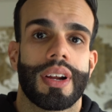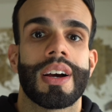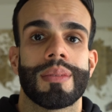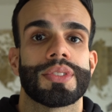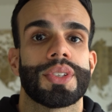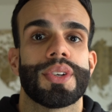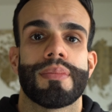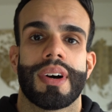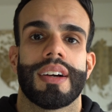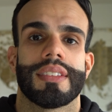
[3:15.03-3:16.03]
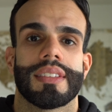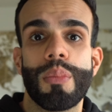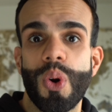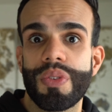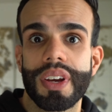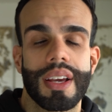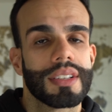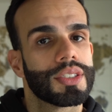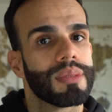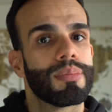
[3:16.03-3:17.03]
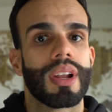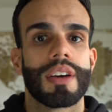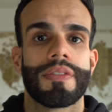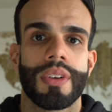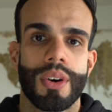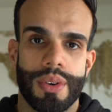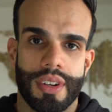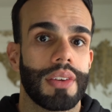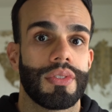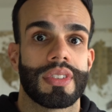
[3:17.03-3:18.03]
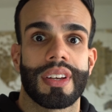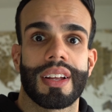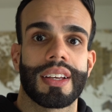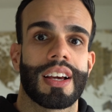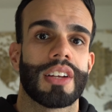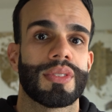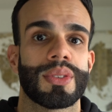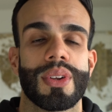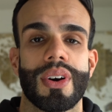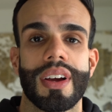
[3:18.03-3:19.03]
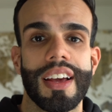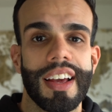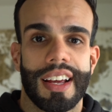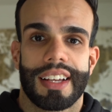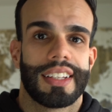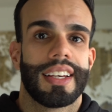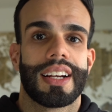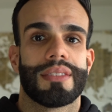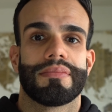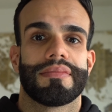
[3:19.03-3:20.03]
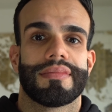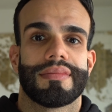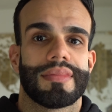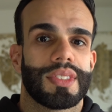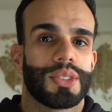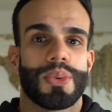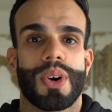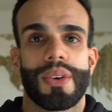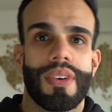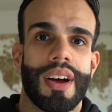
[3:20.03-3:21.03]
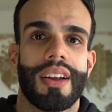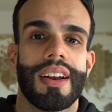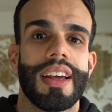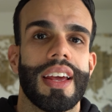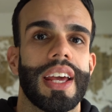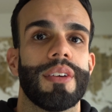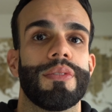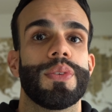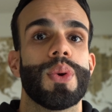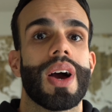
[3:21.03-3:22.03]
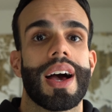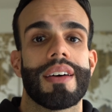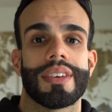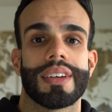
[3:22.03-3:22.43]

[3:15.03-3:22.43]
comes to your mind. Moving gets your blood flowing. If you're sitting on the couch for too long, you get up, just walk around. If you have